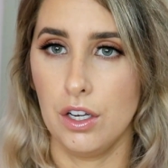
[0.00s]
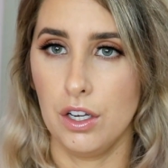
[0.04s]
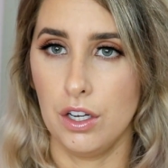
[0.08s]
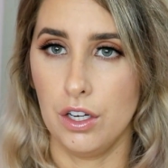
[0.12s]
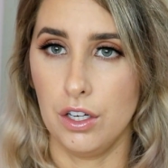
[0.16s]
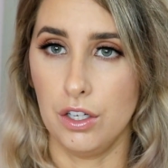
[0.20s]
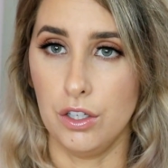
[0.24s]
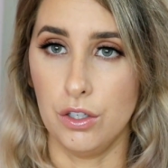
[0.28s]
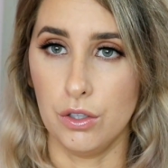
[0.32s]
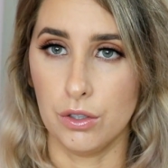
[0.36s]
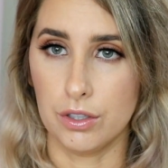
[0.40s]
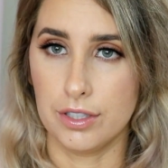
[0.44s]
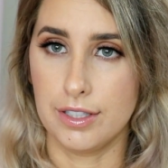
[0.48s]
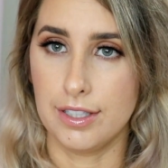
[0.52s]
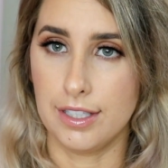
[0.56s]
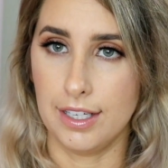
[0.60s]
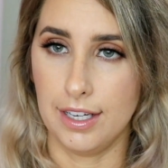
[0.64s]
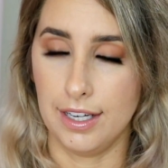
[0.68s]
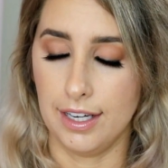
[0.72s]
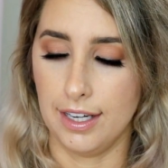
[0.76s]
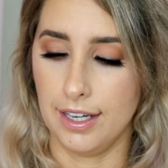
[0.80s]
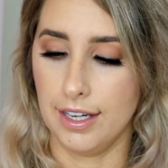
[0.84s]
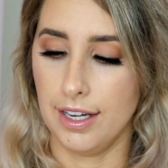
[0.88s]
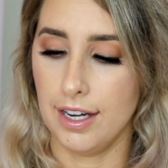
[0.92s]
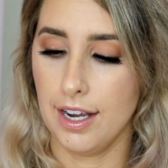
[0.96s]
your
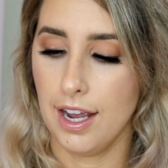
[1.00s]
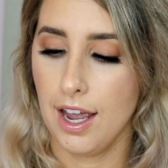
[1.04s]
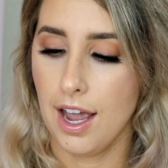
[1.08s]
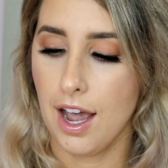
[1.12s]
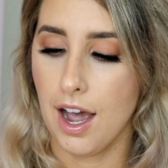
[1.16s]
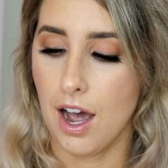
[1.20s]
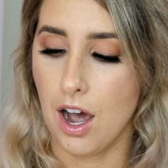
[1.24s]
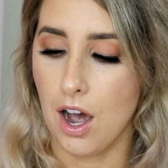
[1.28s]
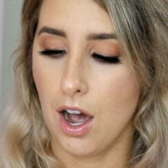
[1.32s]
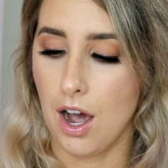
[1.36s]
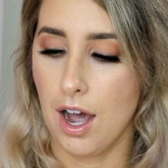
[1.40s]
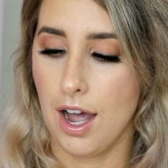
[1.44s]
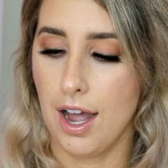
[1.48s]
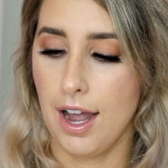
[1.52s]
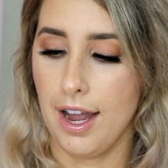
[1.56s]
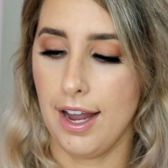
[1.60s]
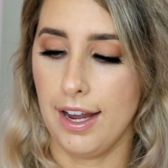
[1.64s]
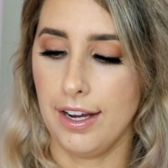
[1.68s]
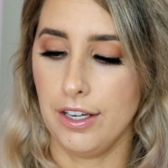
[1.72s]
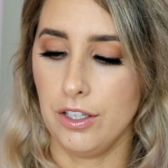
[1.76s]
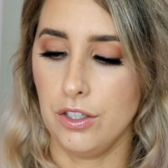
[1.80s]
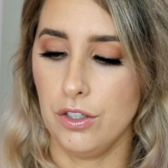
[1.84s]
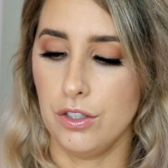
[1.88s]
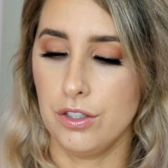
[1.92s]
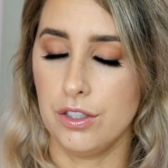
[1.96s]
skin. I
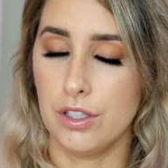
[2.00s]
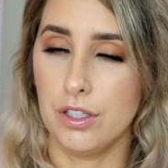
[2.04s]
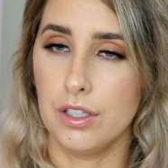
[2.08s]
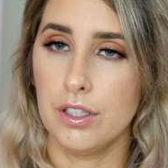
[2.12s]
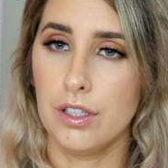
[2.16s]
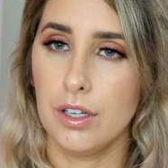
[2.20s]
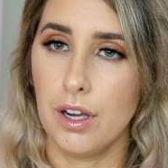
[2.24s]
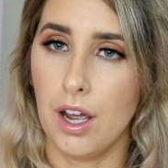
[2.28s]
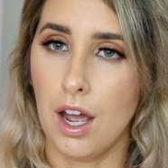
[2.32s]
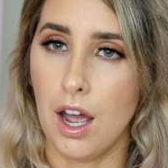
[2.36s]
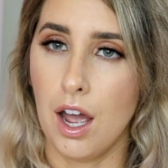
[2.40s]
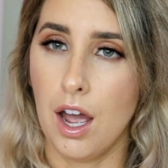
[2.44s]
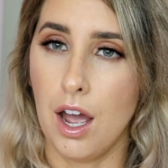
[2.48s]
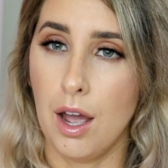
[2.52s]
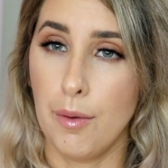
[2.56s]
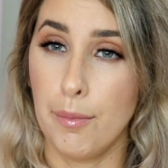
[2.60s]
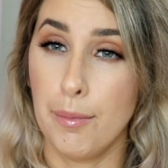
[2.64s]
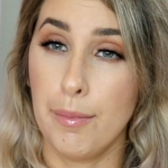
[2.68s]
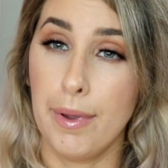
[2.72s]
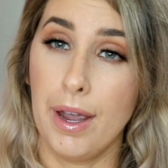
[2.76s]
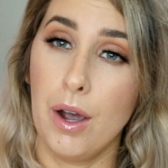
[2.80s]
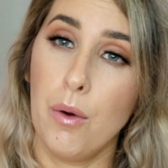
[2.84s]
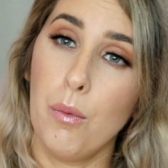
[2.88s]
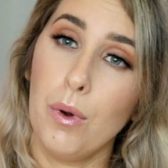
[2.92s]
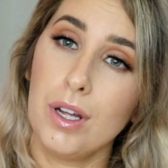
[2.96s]
use it
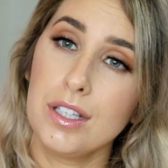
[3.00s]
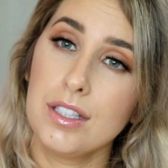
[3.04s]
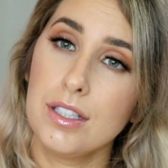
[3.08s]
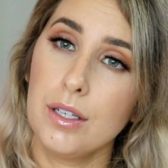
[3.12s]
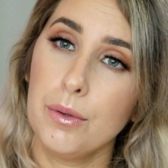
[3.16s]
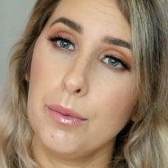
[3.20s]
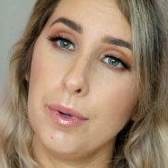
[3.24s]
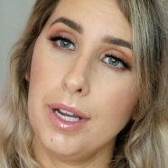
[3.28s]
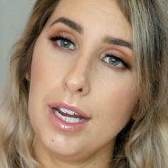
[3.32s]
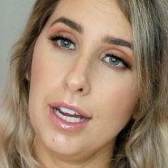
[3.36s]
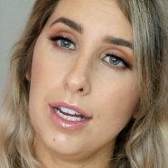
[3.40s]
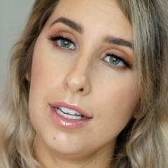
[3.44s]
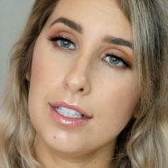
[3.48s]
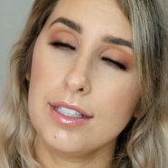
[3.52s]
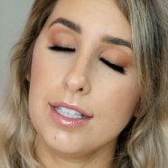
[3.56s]
about once a week.